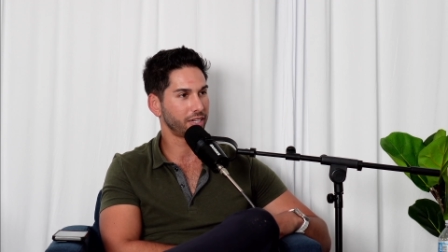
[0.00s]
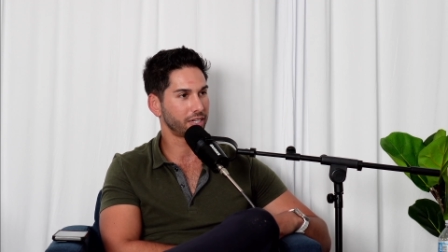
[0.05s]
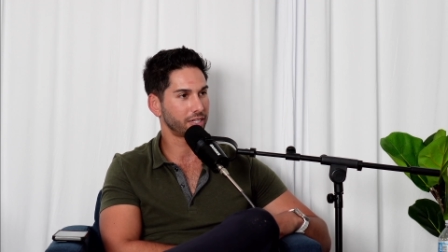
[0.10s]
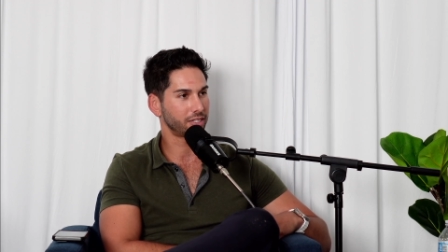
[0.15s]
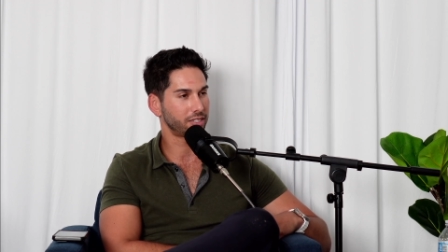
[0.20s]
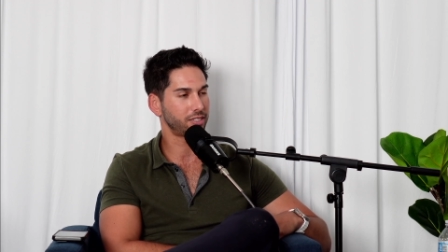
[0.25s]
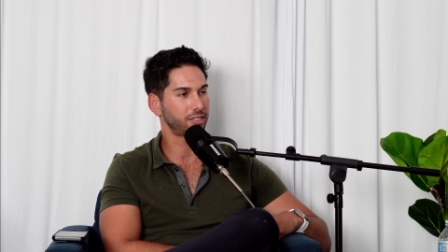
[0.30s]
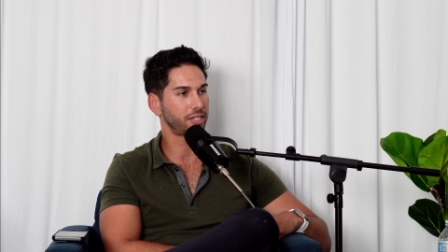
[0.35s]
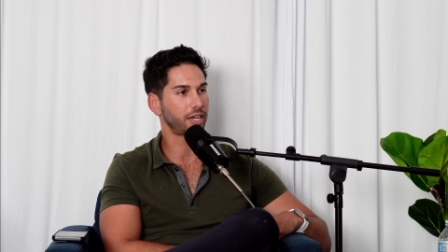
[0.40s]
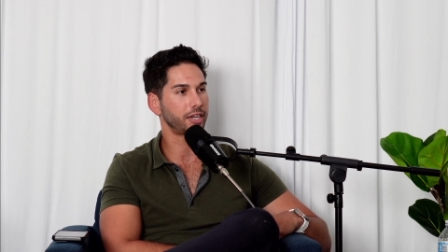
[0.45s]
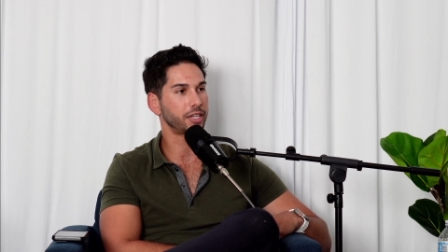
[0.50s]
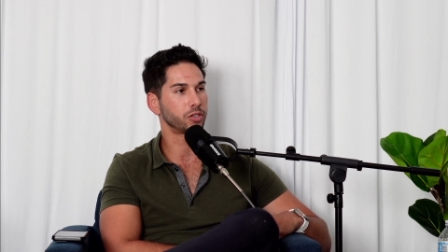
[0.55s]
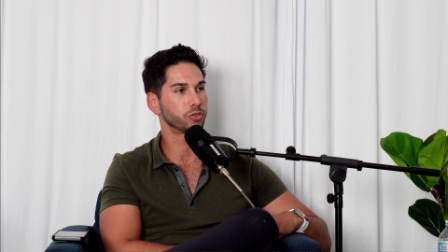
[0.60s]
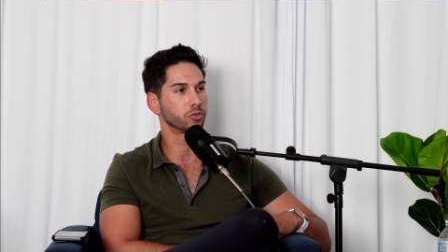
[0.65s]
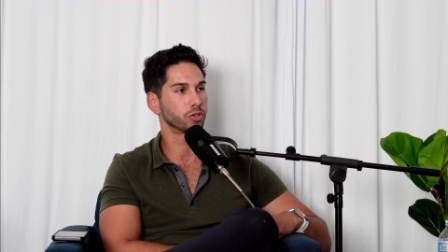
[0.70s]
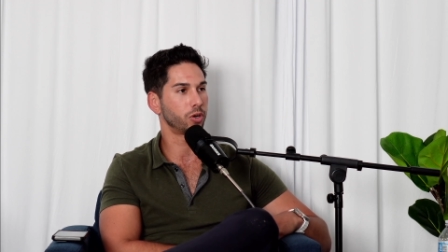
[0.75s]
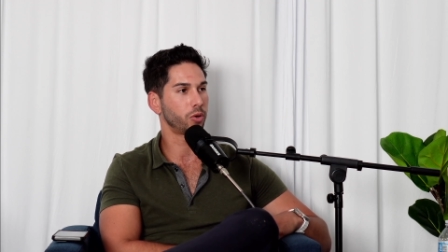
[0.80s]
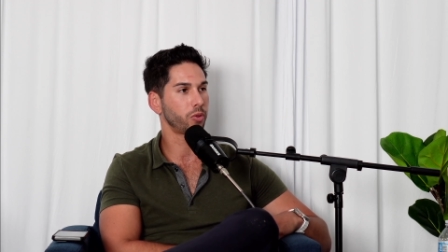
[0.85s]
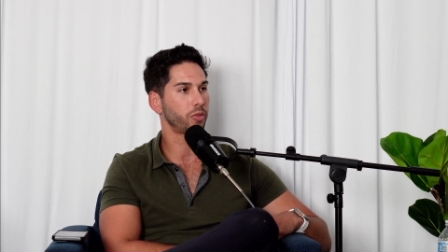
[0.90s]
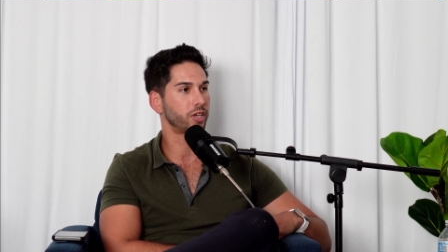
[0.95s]
and steady
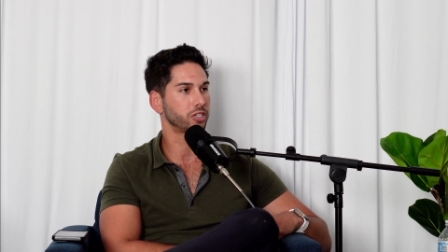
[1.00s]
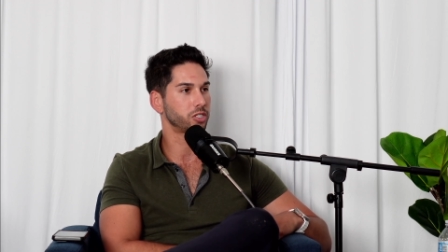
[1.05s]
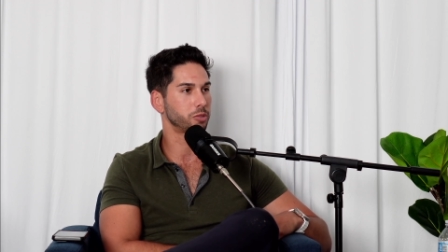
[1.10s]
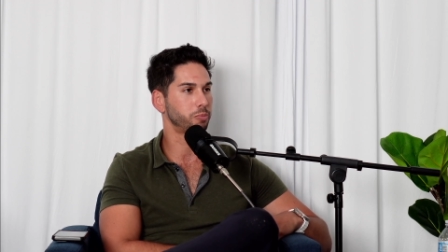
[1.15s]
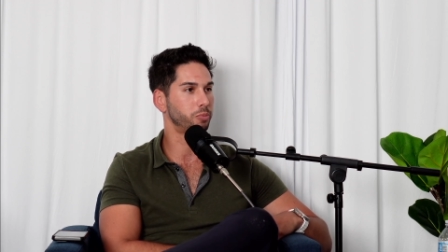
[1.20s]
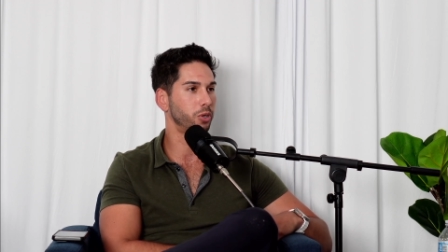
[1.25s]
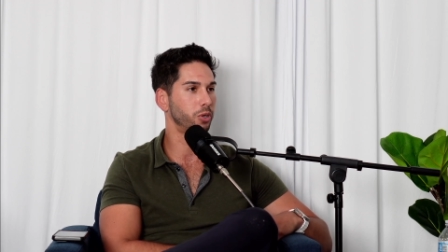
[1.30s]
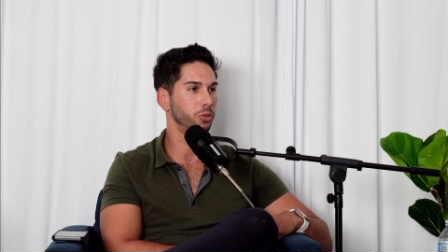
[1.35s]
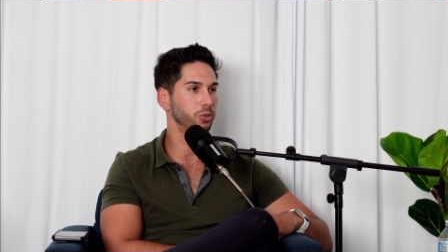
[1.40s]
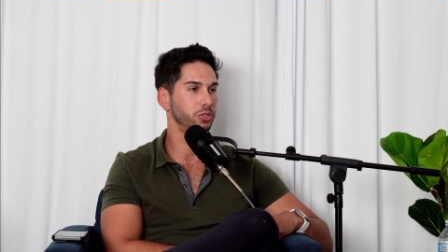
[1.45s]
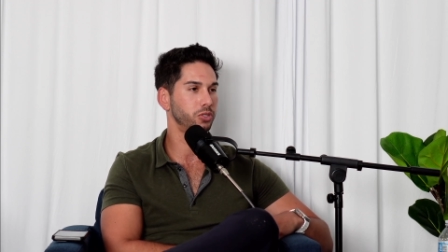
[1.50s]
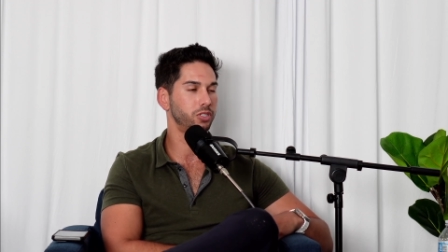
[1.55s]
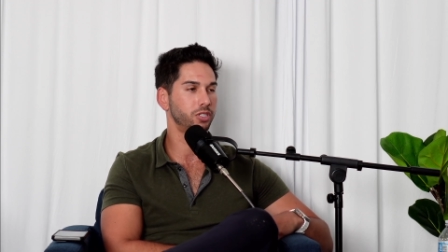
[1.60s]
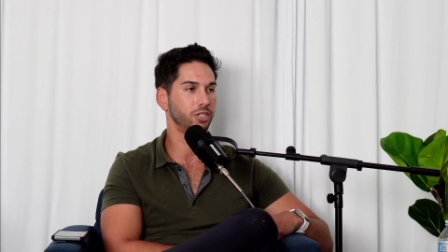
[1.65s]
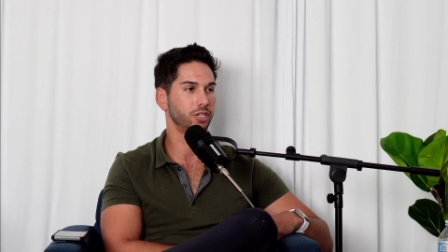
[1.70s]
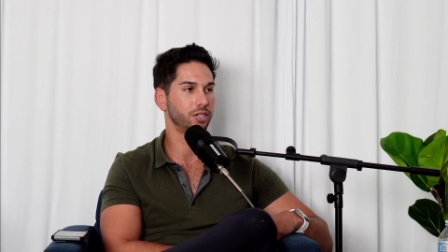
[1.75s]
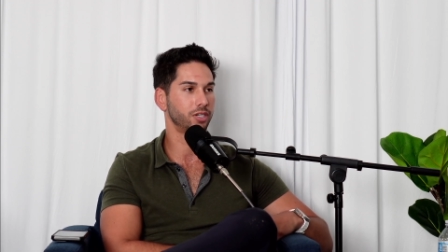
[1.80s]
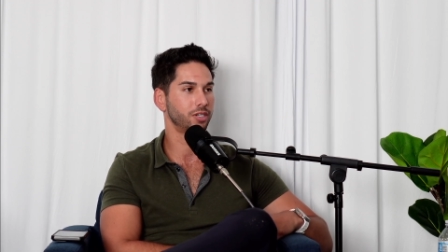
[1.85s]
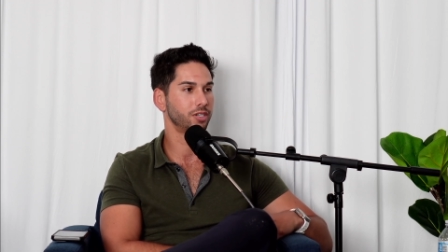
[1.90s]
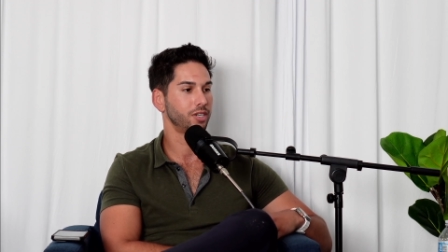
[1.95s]
growth, as opposed
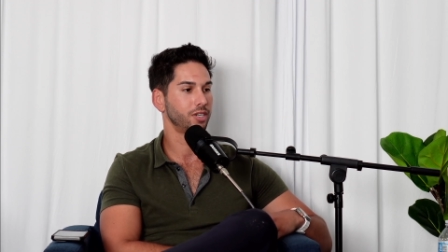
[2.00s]
to